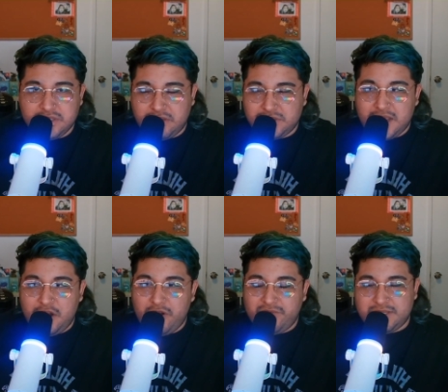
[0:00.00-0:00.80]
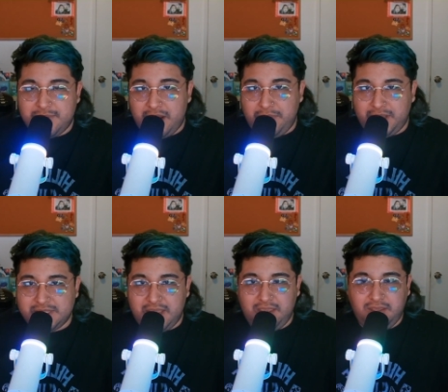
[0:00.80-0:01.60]
I was kind of nervous about it because
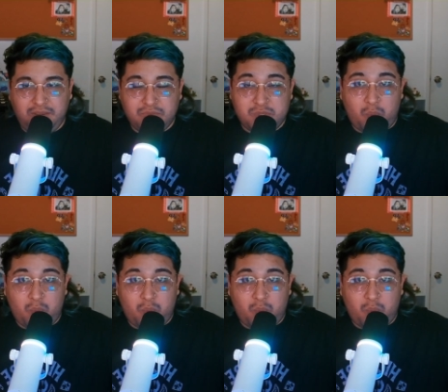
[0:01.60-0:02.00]
I it was a